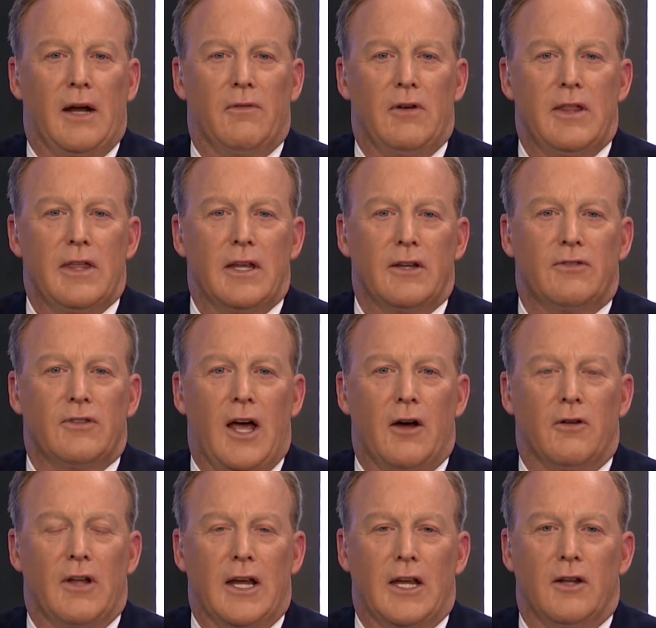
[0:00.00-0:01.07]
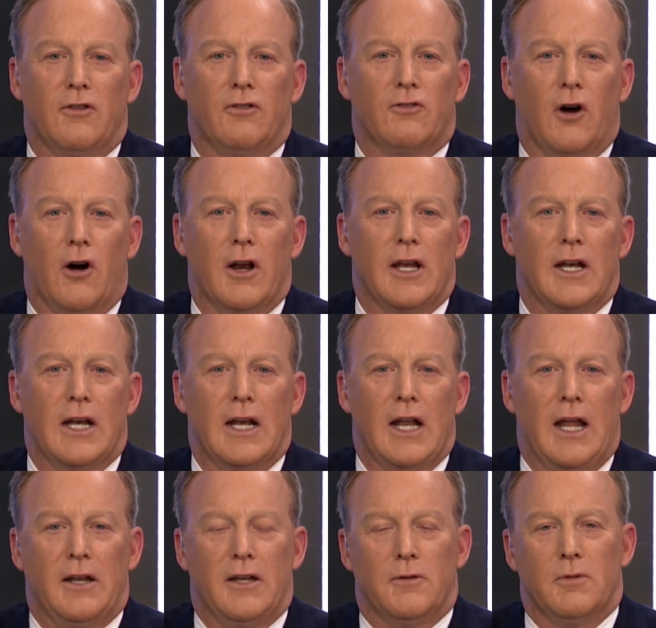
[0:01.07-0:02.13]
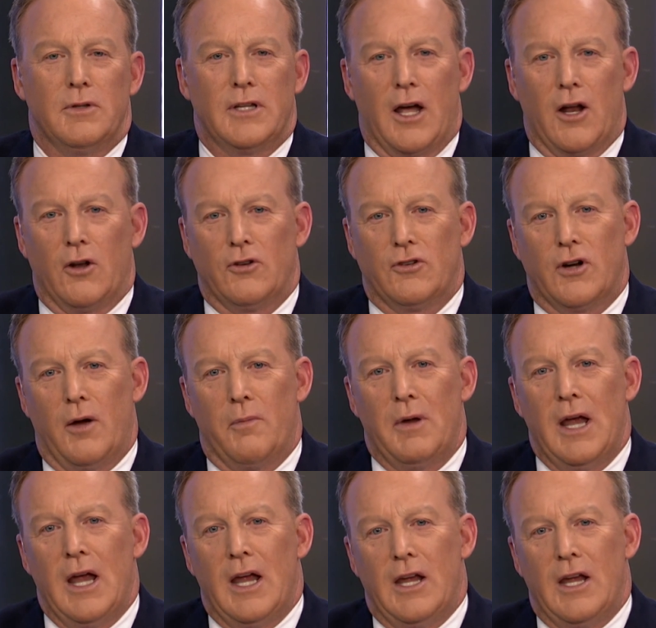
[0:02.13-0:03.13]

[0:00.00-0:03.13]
everything sound like it started and ended with Donald Trump